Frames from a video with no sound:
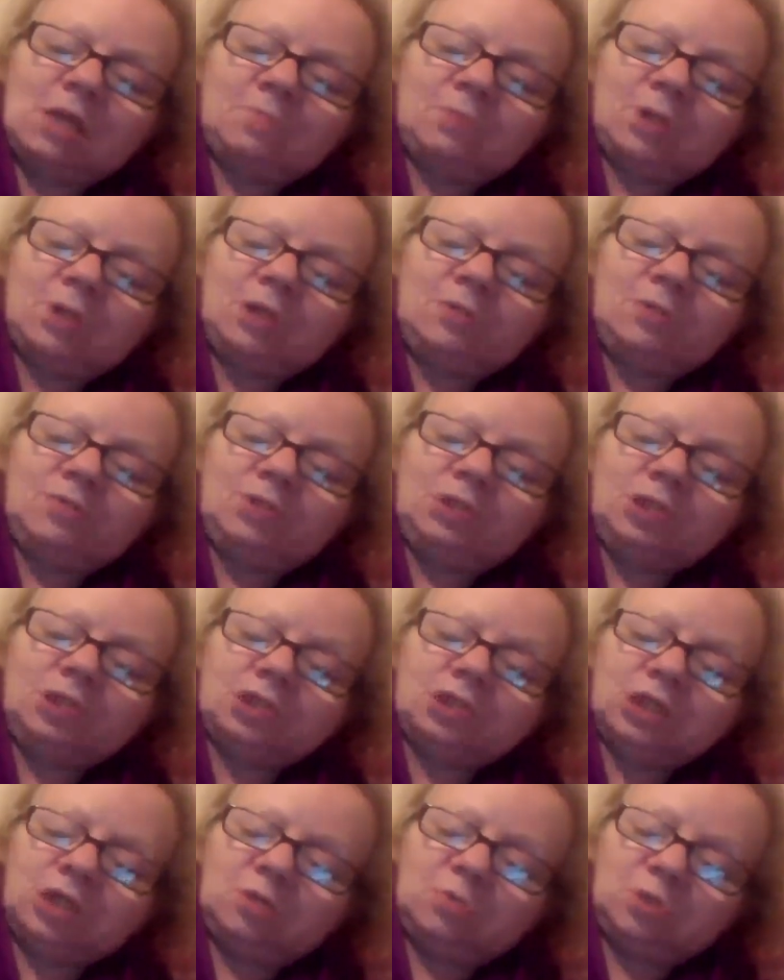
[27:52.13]
But if you
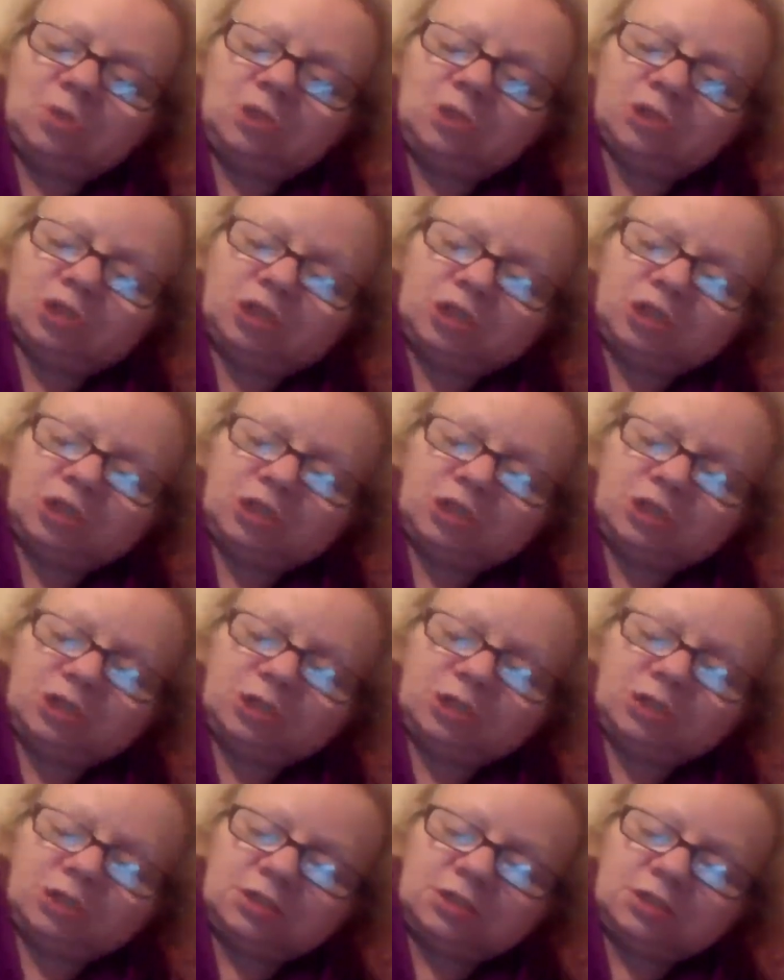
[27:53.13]
look at what
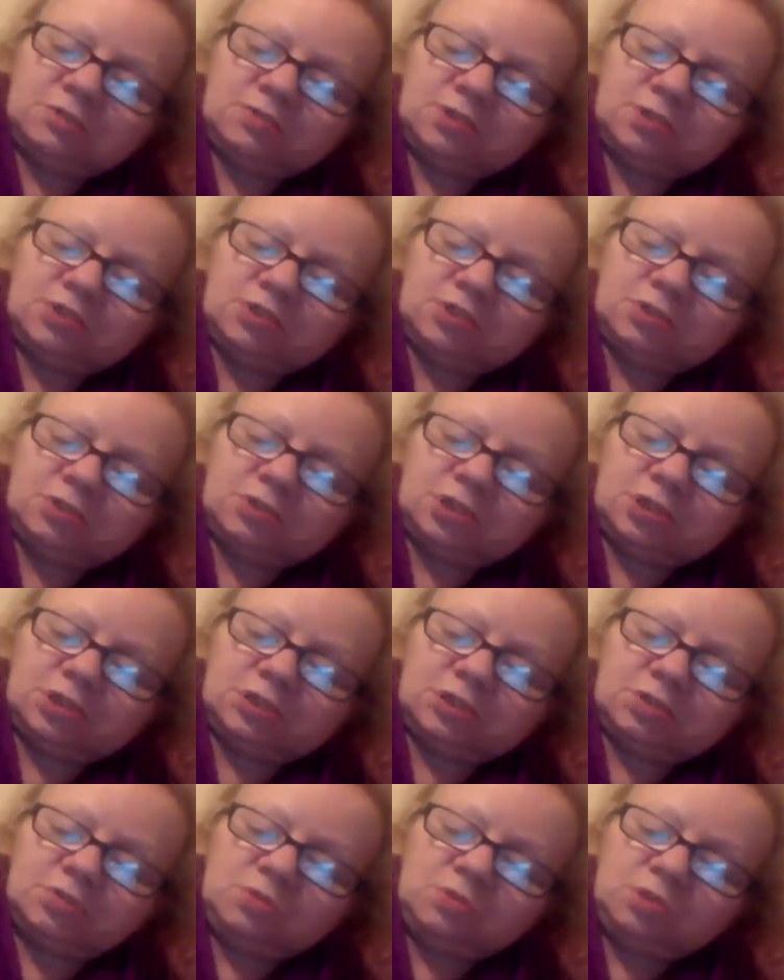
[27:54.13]
targeted individuals
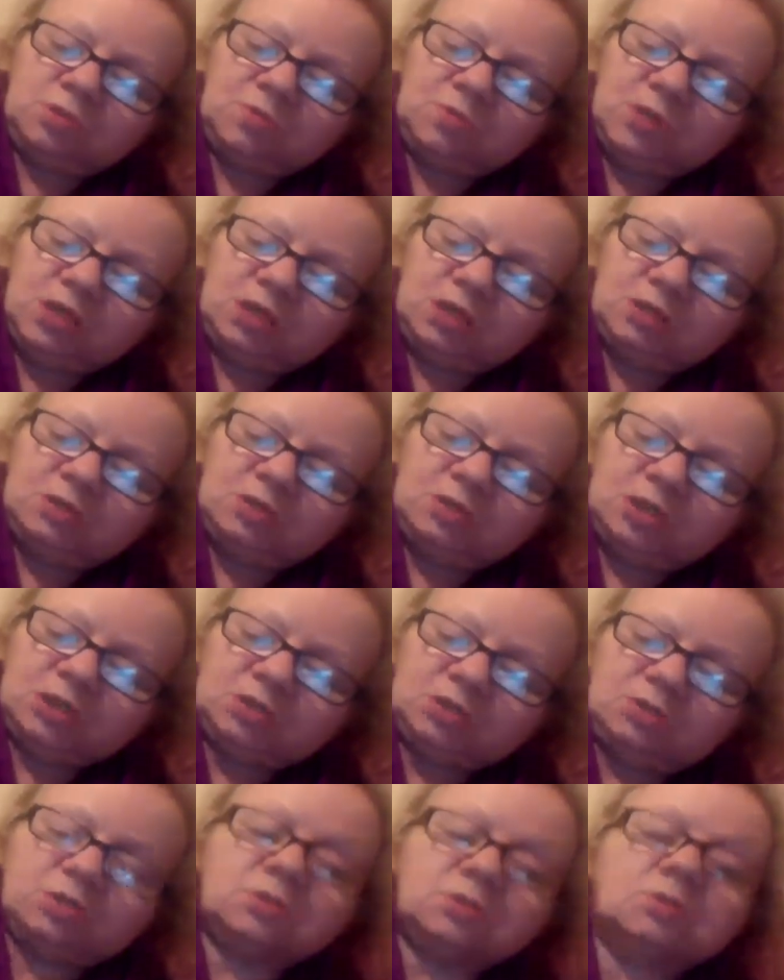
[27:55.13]
is all about,
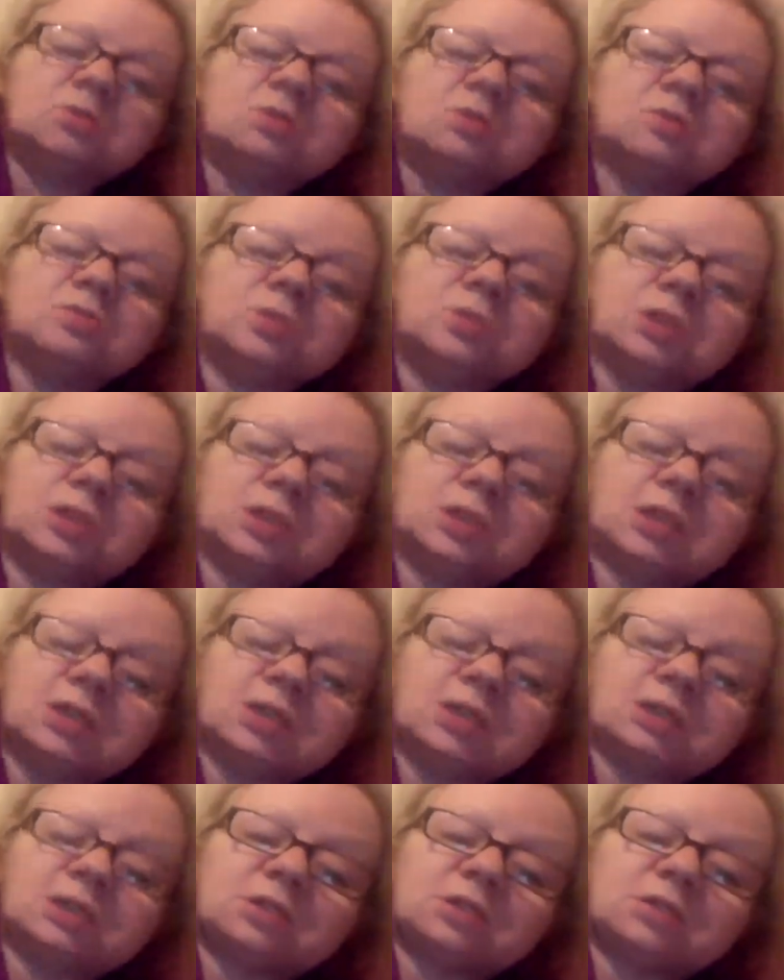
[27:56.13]
and unlawfully
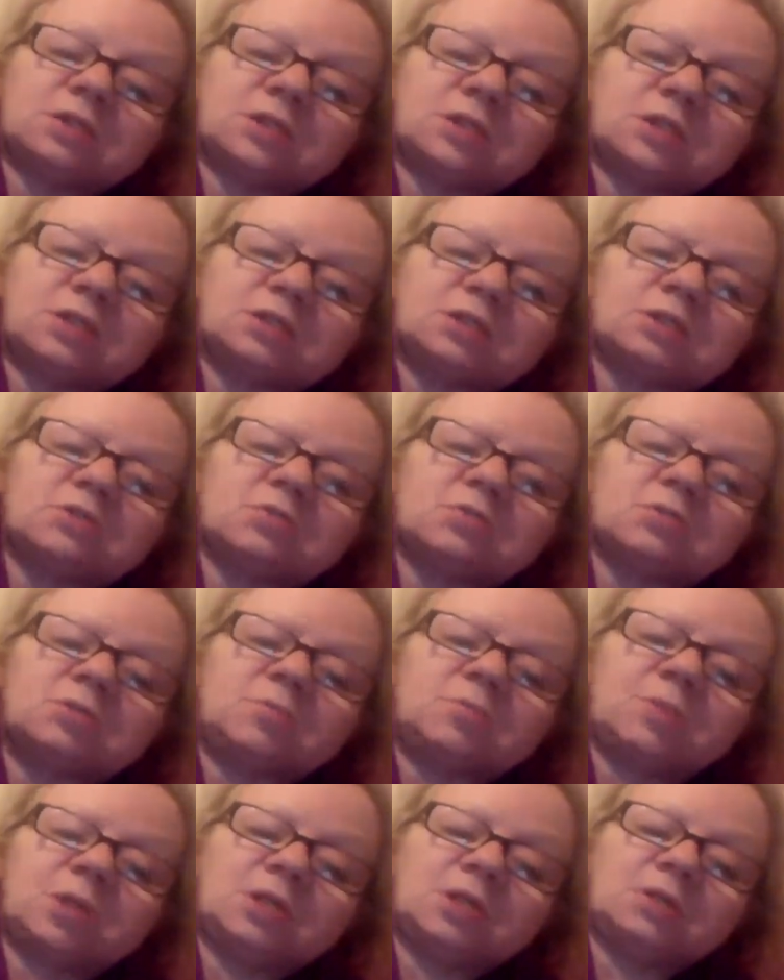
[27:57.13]
gaslighting is all
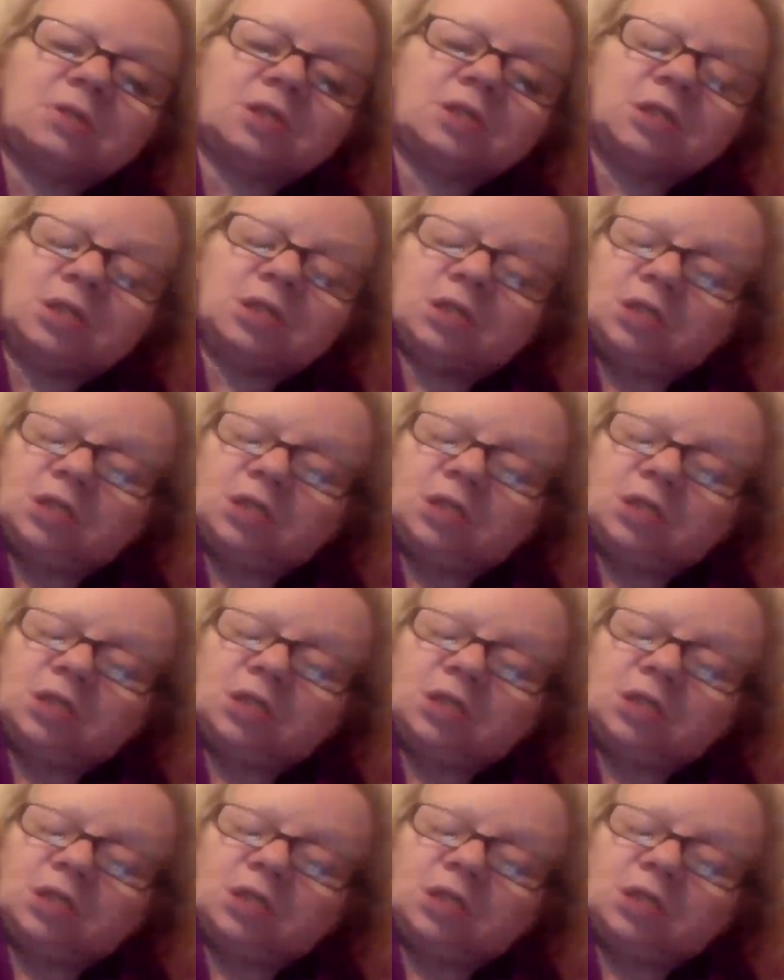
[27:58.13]
about,